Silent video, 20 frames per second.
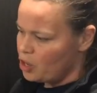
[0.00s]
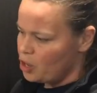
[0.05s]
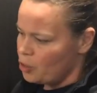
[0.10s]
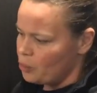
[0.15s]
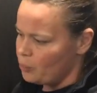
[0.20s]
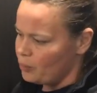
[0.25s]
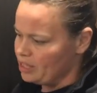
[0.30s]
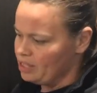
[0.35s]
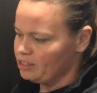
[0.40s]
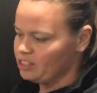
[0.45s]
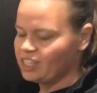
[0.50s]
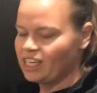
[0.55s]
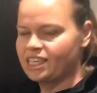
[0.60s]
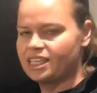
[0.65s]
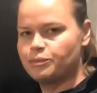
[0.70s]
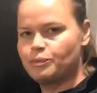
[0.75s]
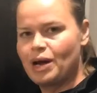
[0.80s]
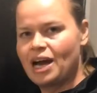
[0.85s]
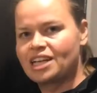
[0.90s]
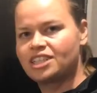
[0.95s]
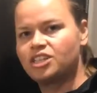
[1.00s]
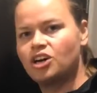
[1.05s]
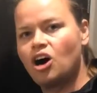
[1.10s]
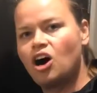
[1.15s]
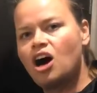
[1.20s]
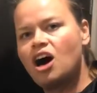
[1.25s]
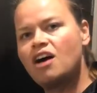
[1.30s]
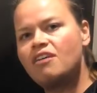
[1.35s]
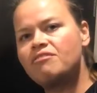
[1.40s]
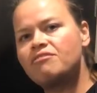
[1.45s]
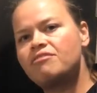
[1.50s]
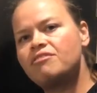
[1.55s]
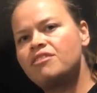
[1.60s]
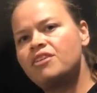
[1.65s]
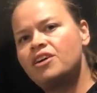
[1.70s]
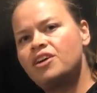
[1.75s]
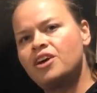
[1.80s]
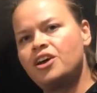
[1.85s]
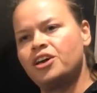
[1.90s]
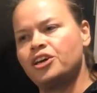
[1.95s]
you shut it back to off,
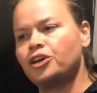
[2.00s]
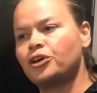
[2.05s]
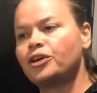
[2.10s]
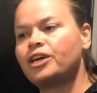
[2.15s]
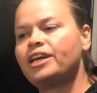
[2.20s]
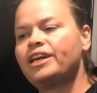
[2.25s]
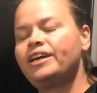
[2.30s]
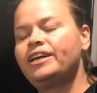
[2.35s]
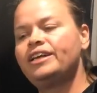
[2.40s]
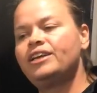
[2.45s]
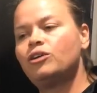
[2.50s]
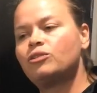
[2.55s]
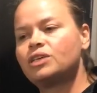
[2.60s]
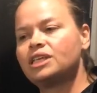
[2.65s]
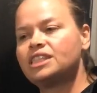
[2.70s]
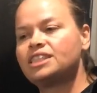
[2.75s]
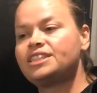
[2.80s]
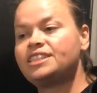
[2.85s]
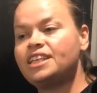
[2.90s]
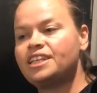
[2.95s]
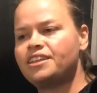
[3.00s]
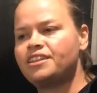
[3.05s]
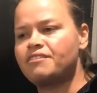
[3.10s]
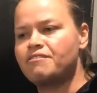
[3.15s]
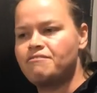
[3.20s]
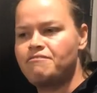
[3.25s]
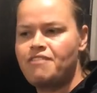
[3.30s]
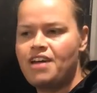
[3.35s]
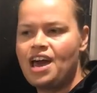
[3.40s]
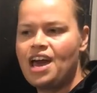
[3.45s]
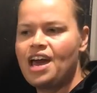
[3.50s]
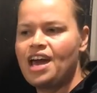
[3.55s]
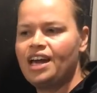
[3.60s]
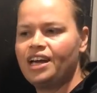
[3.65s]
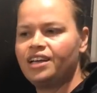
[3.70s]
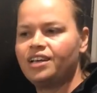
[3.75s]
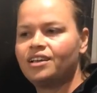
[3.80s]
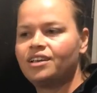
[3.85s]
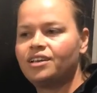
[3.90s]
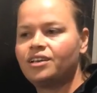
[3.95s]
you're going to notice that the
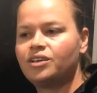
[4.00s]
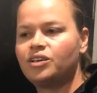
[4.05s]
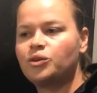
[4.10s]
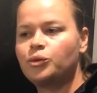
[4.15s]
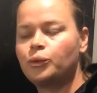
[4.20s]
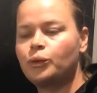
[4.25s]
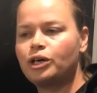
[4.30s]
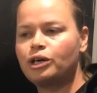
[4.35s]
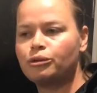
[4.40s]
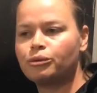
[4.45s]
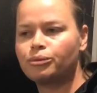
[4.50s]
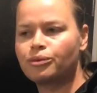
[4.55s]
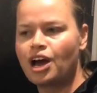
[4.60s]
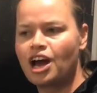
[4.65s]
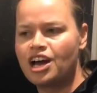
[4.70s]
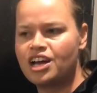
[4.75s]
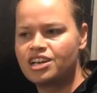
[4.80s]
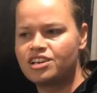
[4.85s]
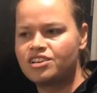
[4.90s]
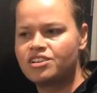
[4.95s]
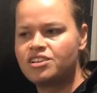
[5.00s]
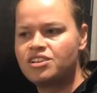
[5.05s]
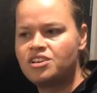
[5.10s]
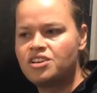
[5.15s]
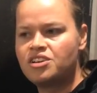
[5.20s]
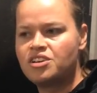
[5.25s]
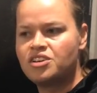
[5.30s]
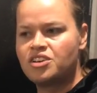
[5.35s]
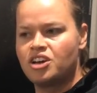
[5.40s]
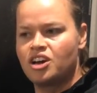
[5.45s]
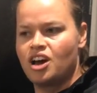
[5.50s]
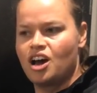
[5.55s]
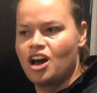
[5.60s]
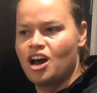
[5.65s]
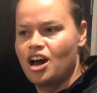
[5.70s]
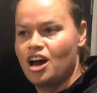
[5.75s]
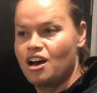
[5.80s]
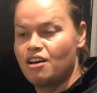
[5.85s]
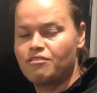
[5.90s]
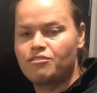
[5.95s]
fan will run
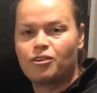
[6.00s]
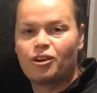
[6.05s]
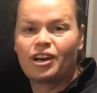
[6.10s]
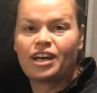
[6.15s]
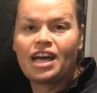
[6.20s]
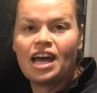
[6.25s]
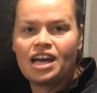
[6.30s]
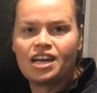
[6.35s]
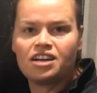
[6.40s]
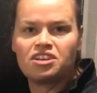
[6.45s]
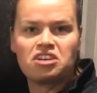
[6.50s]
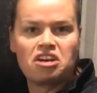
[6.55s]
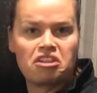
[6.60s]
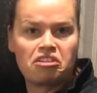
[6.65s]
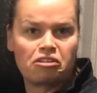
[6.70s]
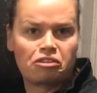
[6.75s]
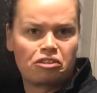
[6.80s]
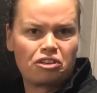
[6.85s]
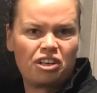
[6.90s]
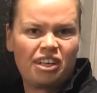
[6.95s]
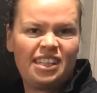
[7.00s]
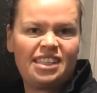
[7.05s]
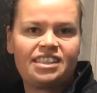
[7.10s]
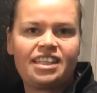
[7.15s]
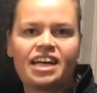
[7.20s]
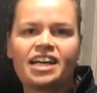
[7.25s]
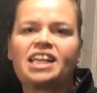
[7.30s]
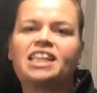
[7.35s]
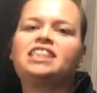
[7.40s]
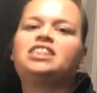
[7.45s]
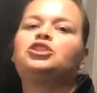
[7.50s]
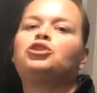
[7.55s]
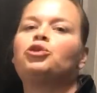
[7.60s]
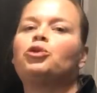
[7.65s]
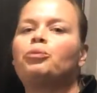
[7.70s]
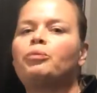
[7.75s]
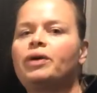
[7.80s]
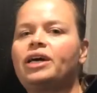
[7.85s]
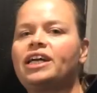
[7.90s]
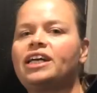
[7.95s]
for, again, another 30 seconds to a
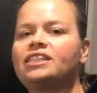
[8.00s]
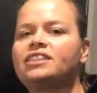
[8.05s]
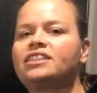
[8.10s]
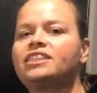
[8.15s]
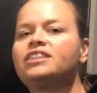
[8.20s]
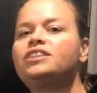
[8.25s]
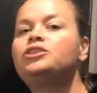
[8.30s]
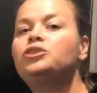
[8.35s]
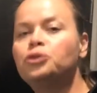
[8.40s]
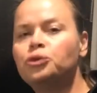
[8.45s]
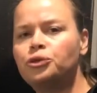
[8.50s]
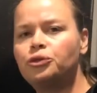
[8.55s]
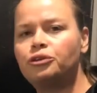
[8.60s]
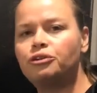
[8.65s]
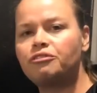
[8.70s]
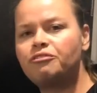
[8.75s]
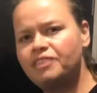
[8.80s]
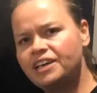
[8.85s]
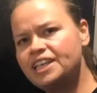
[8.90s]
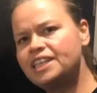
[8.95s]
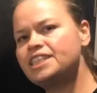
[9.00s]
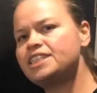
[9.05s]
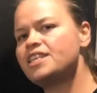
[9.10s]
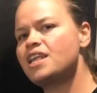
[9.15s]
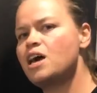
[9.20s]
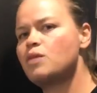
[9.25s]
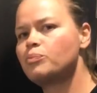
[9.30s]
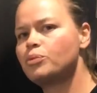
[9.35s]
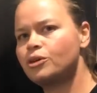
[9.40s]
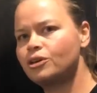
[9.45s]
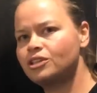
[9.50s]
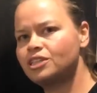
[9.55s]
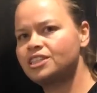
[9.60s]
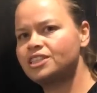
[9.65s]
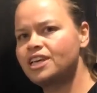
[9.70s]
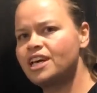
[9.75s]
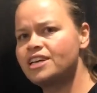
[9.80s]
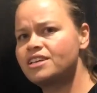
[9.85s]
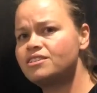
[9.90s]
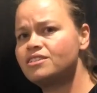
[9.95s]
minute to finish that purge
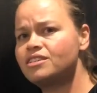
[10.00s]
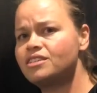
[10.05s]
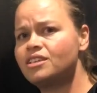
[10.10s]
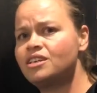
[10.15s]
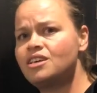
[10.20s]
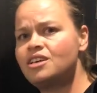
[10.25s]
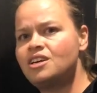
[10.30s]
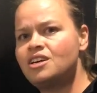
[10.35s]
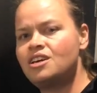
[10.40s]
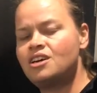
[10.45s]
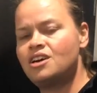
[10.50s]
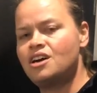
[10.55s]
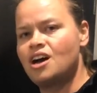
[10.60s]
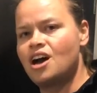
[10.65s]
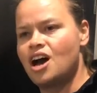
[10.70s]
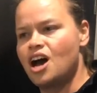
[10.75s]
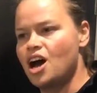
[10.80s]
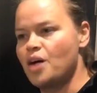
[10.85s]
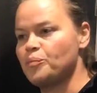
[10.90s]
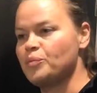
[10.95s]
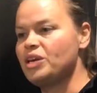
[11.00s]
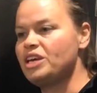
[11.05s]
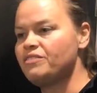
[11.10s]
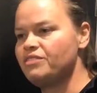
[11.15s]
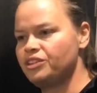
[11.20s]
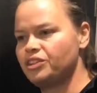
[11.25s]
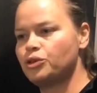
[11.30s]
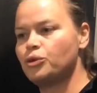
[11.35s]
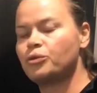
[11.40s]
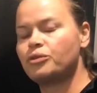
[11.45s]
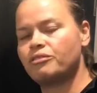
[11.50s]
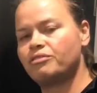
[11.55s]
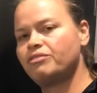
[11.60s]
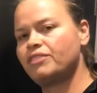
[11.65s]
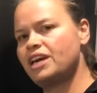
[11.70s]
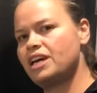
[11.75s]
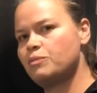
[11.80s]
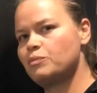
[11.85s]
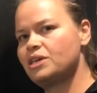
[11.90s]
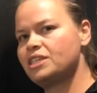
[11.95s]
cycle. Even though the
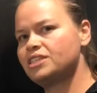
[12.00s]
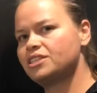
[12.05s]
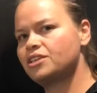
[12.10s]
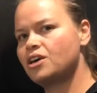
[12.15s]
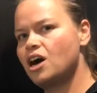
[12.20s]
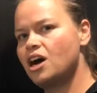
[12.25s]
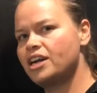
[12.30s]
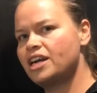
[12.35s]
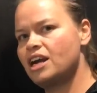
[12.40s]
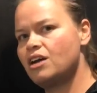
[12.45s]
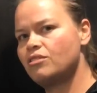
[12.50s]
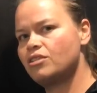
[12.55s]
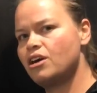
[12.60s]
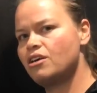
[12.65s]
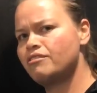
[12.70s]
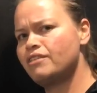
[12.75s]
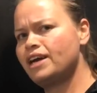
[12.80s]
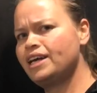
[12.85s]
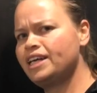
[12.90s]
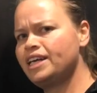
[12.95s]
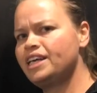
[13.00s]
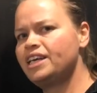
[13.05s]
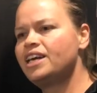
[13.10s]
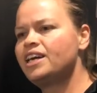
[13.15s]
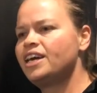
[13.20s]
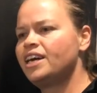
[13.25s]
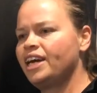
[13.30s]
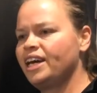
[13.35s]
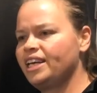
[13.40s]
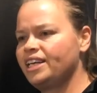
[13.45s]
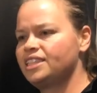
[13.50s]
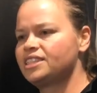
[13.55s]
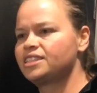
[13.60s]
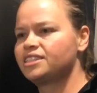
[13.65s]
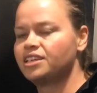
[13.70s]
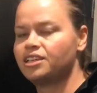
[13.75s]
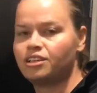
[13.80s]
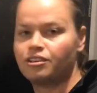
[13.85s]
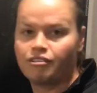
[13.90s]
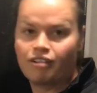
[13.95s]
flame has gone out already, it is
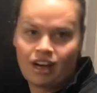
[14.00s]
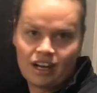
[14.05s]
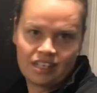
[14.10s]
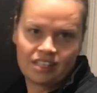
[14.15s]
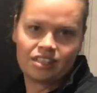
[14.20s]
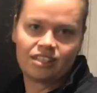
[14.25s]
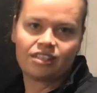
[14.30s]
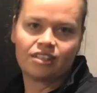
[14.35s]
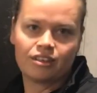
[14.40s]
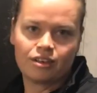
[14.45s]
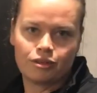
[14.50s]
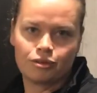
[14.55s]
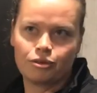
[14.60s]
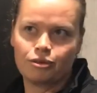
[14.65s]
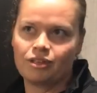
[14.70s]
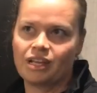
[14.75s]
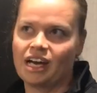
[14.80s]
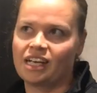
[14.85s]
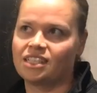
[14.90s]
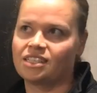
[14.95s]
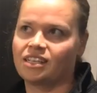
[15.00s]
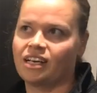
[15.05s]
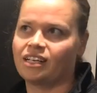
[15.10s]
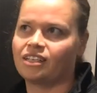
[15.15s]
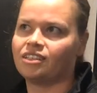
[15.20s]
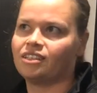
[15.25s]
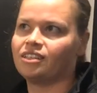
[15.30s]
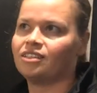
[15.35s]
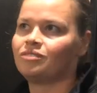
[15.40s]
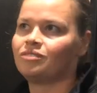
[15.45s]
going to run through that cycle.